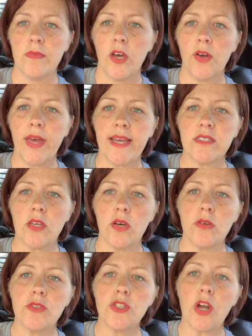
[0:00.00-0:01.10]
Okay,
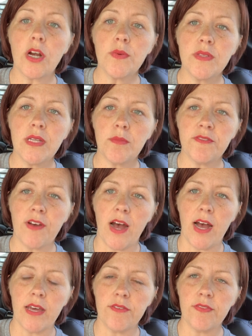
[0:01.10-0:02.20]
so starting with number
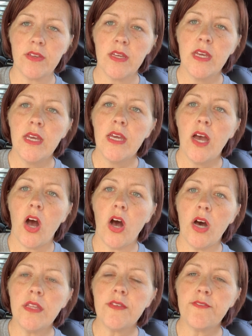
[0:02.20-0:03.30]
5,
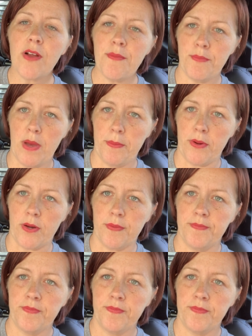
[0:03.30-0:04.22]
on the front bumper,